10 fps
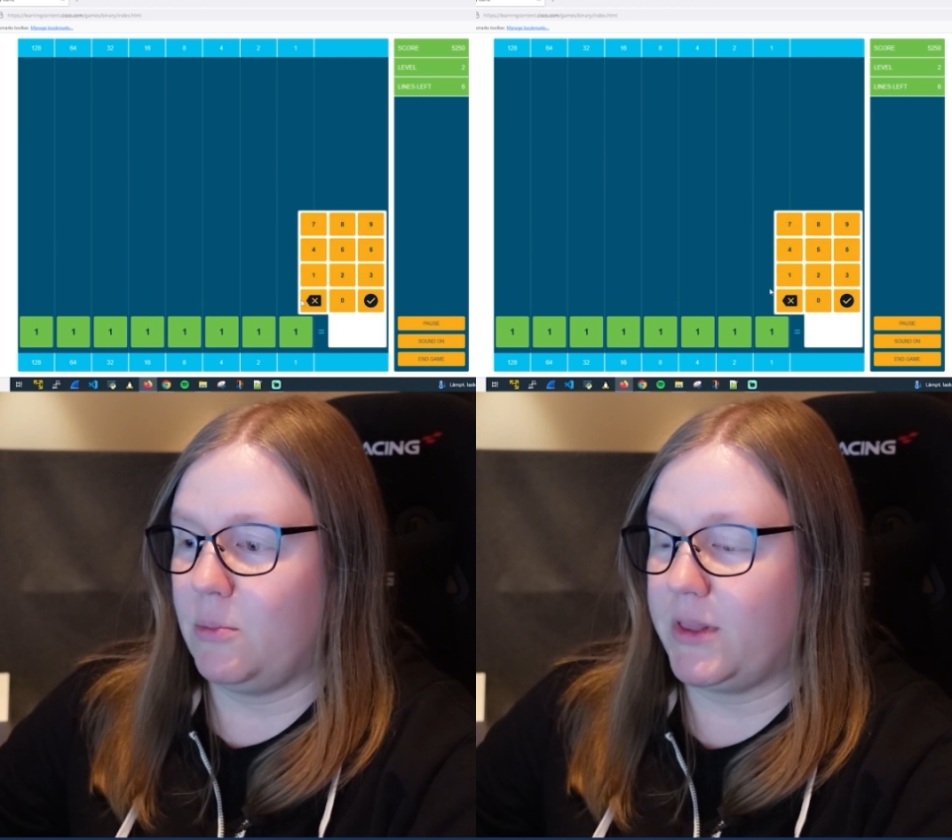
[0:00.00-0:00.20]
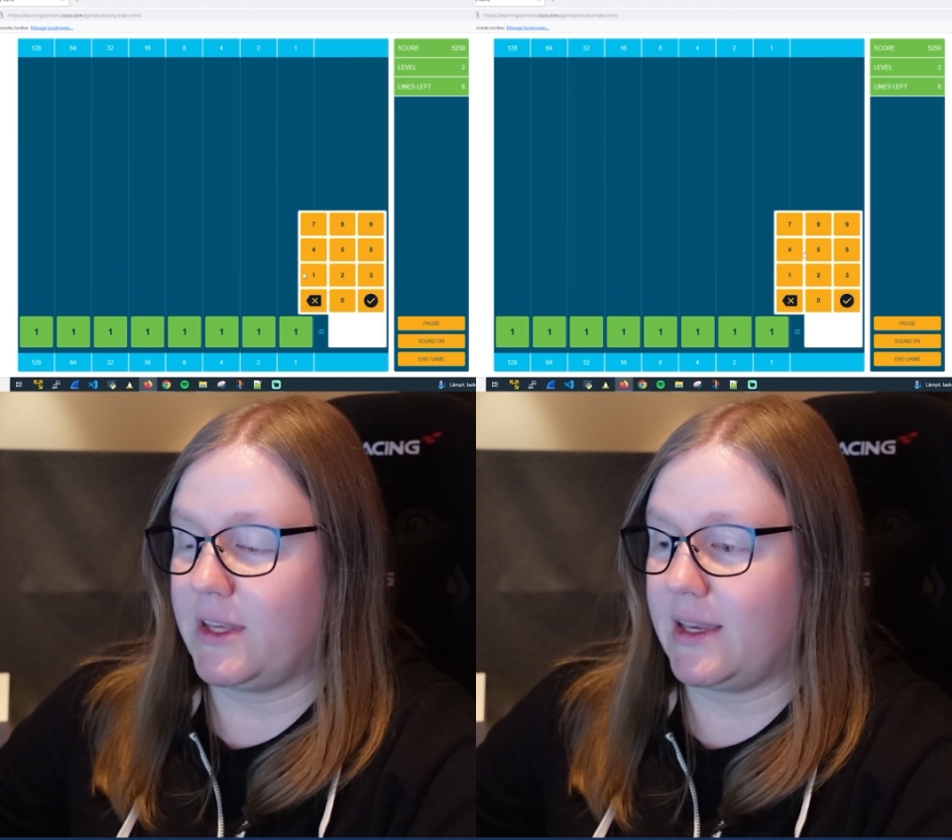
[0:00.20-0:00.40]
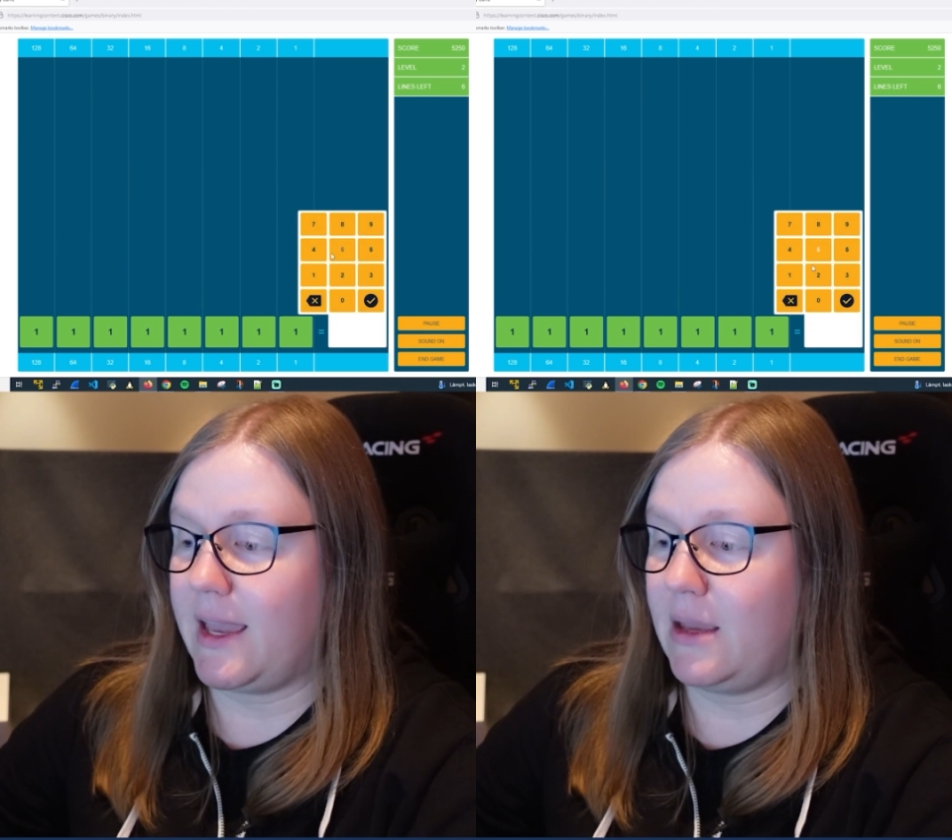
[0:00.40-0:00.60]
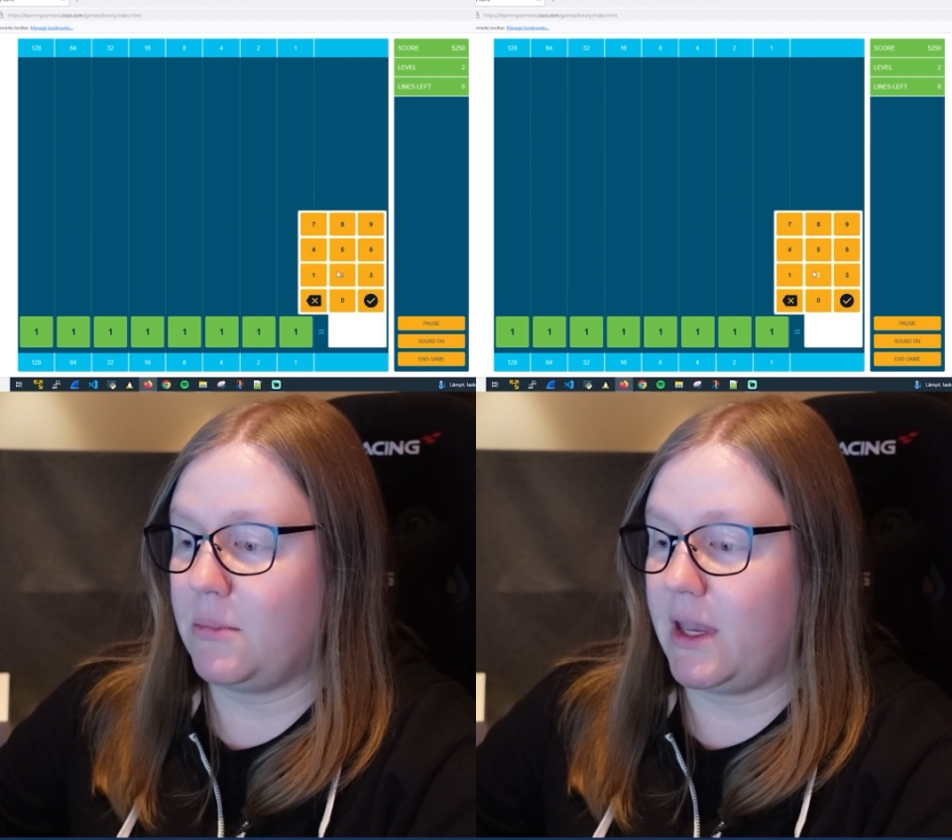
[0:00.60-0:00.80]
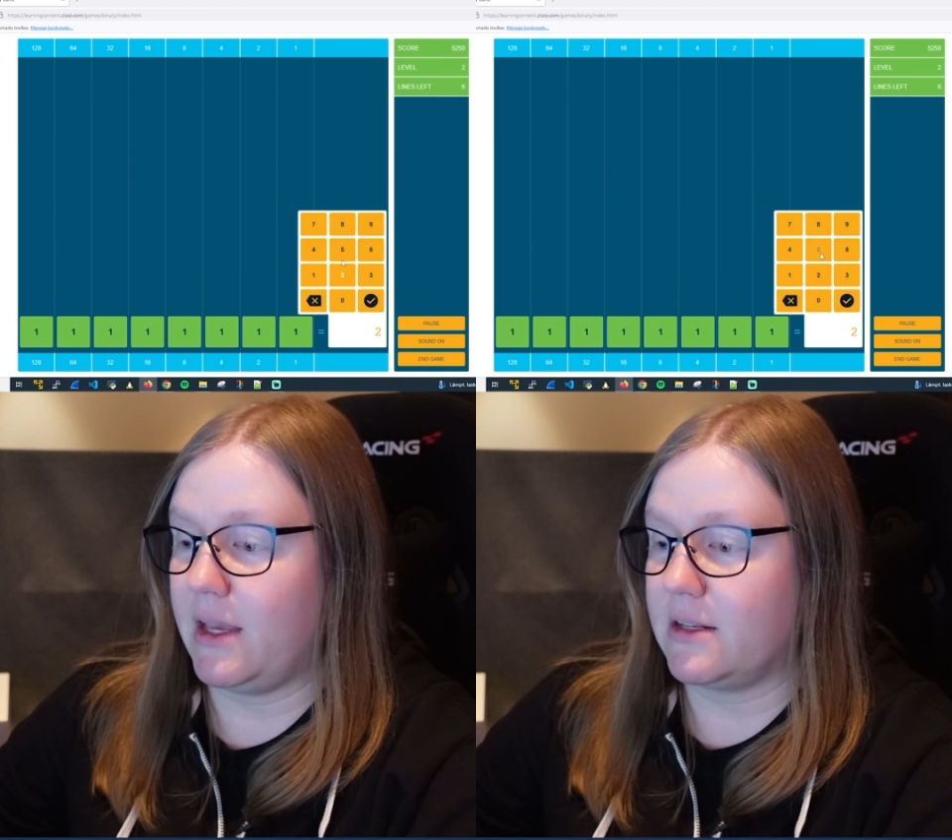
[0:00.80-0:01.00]
but the
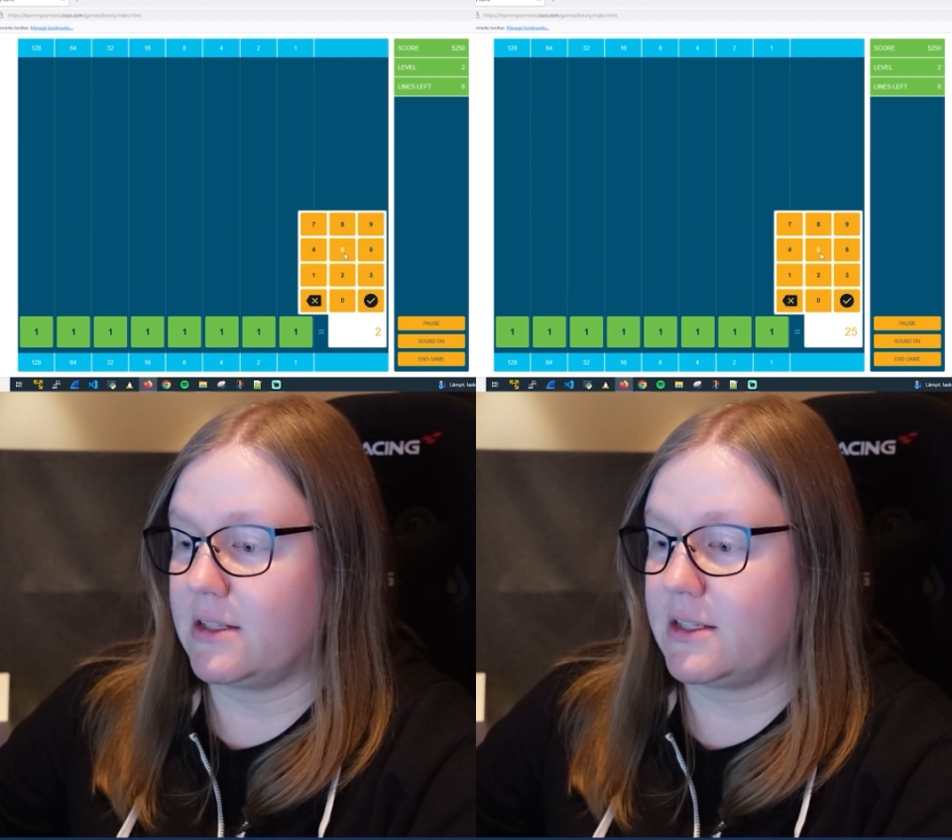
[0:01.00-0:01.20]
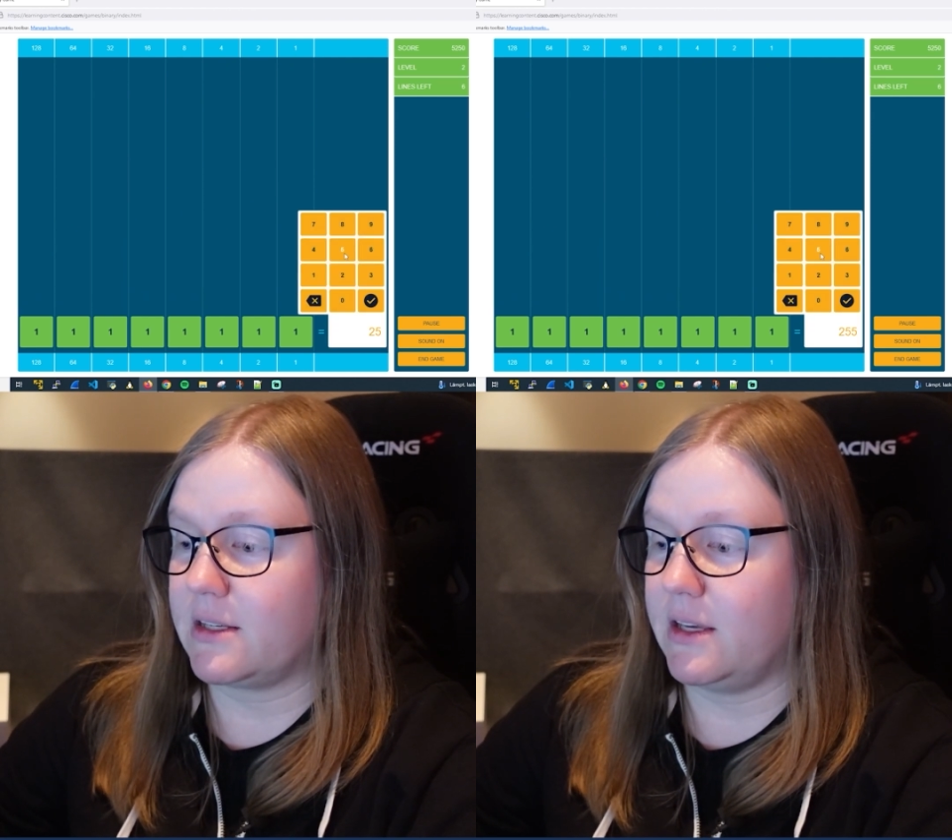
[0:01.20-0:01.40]
game ends